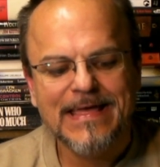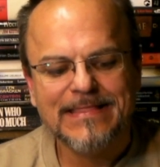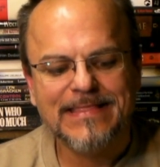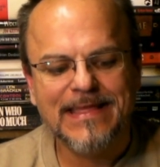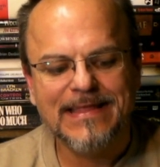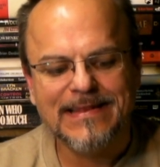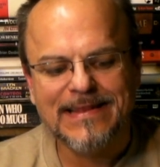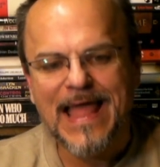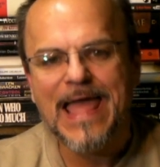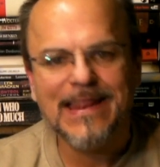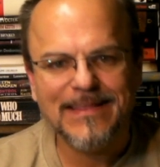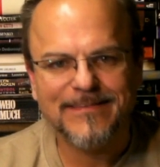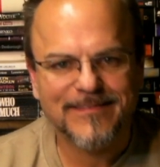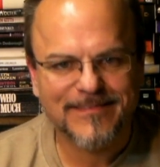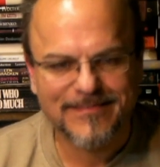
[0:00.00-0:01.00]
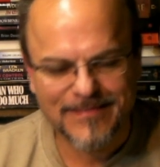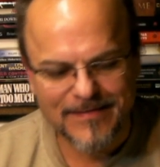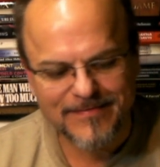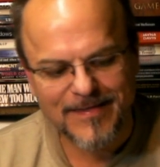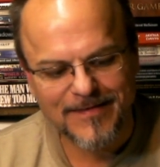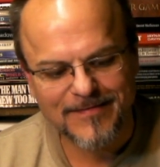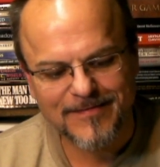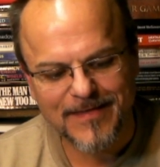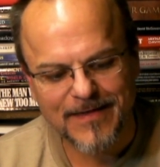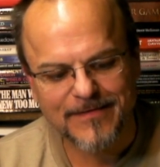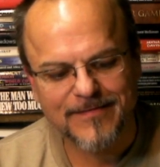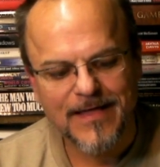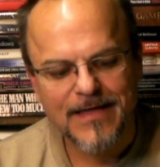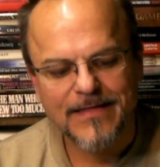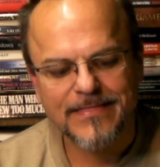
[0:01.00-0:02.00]
the latest
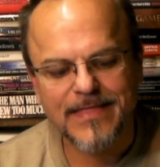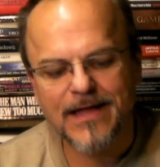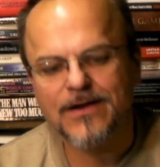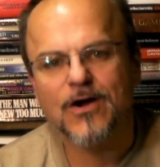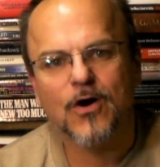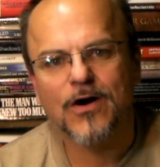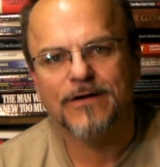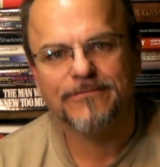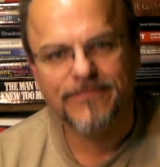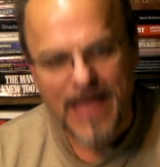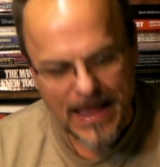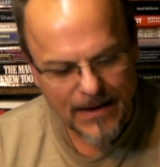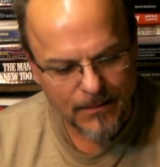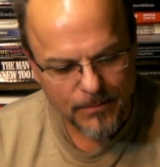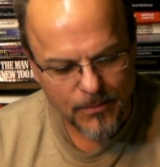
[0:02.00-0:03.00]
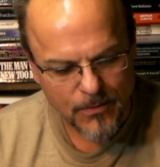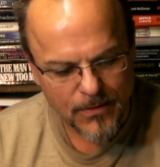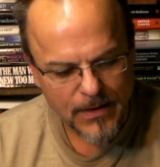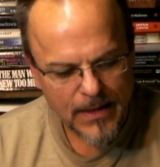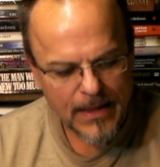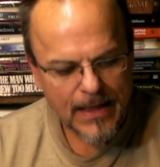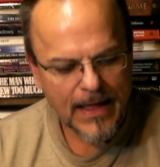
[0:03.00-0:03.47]
statistics that are available,